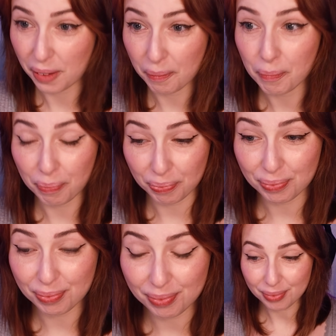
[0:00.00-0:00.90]

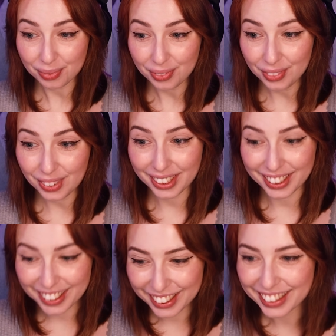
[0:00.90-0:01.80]
hey, it's
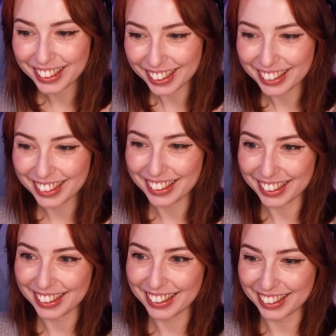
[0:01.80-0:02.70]
me, the
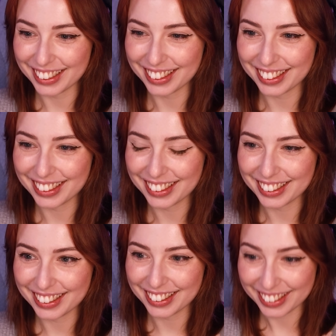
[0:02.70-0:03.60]
uh,
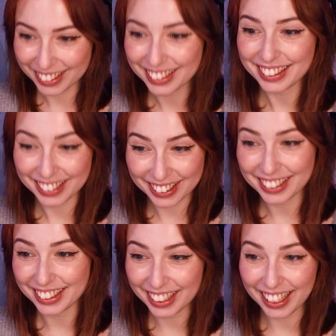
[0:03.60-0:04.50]
cookie.
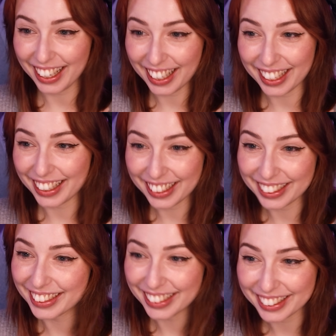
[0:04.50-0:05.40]
Yeah.
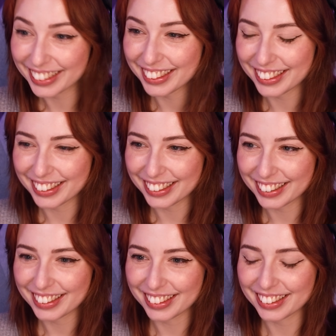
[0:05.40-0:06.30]
Sometimes people
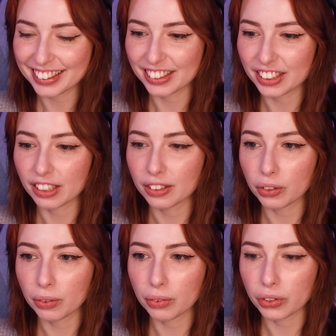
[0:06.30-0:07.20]
need time to
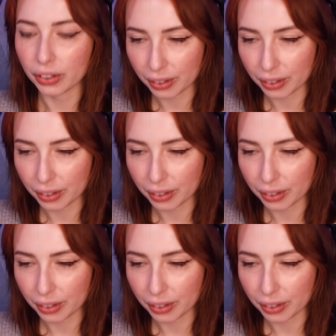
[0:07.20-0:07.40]
recharge